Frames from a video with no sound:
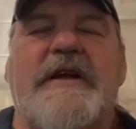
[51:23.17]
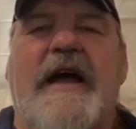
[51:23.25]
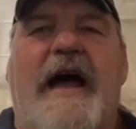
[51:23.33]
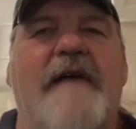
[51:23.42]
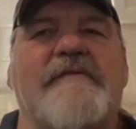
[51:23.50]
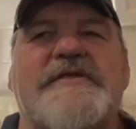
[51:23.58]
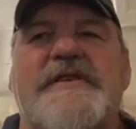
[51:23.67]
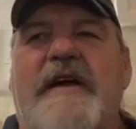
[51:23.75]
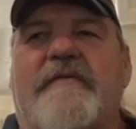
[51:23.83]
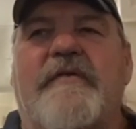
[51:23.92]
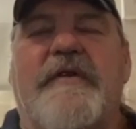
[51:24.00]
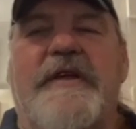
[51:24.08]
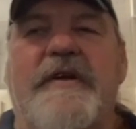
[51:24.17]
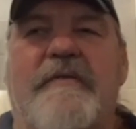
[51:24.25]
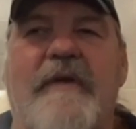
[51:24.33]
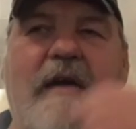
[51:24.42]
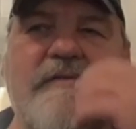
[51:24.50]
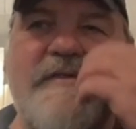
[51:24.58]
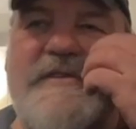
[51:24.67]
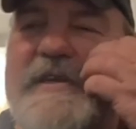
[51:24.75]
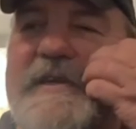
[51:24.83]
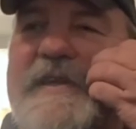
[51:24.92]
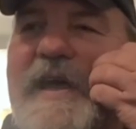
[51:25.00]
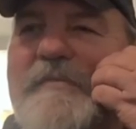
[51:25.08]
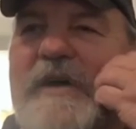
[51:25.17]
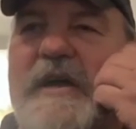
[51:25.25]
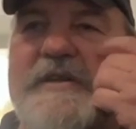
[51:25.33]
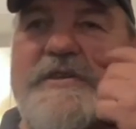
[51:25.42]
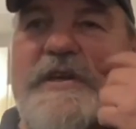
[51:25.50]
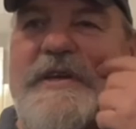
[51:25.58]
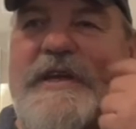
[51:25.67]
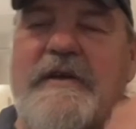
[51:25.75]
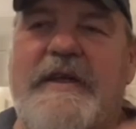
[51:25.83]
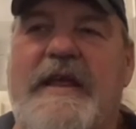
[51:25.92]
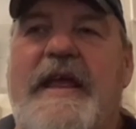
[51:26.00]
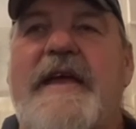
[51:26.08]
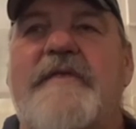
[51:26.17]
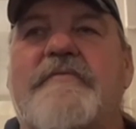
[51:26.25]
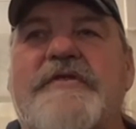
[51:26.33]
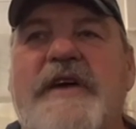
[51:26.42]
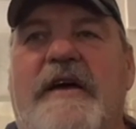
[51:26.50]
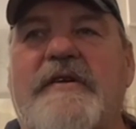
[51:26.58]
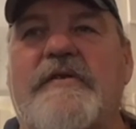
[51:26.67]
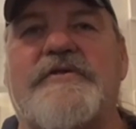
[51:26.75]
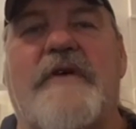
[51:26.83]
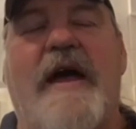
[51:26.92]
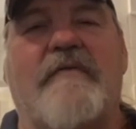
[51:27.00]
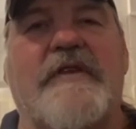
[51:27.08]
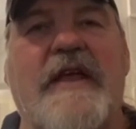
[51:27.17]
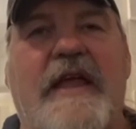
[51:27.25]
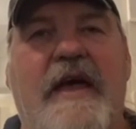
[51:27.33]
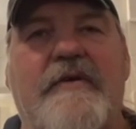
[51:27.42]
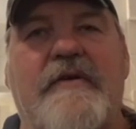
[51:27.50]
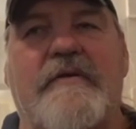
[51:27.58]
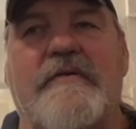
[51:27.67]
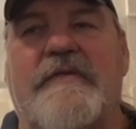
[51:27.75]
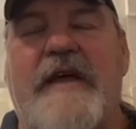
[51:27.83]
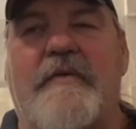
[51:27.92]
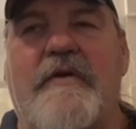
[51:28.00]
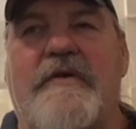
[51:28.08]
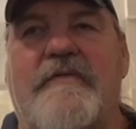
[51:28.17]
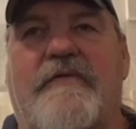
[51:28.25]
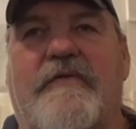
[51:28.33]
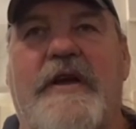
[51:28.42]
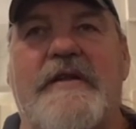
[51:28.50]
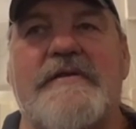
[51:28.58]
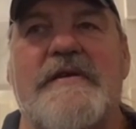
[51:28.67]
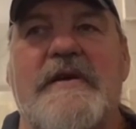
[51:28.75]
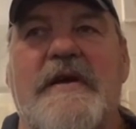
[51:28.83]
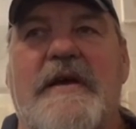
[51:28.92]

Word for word: I was never really around Sid that much. You know, he and Rotunda traveled together; they were good friends.